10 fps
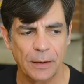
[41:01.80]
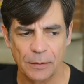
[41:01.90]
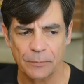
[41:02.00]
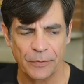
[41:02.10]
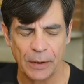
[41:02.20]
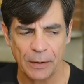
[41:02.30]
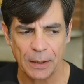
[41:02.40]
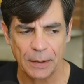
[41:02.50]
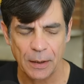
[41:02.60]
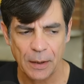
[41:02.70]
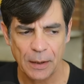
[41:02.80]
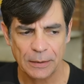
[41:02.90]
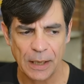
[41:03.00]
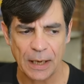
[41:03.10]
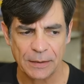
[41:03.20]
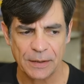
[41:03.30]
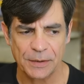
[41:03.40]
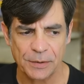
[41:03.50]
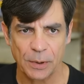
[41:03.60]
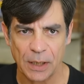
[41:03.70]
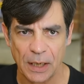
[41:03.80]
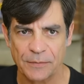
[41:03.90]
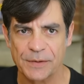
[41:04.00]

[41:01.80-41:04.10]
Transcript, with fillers: They're very locked into a kind of